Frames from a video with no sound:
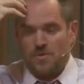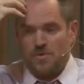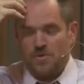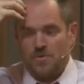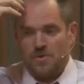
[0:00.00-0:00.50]

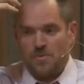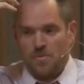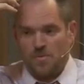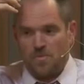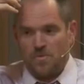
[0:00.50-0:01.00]
you're in
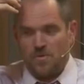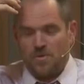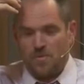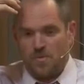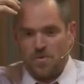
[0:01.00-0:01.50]
a, you're in a
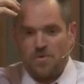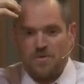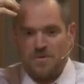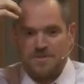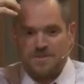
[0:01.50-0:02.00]

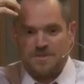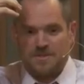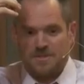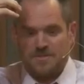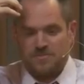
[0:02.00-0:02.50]
world that's,
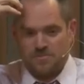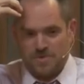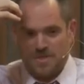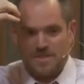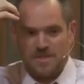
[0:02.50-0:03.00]
that, that's
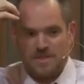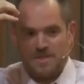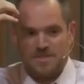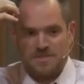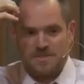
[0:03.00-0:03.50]
really going to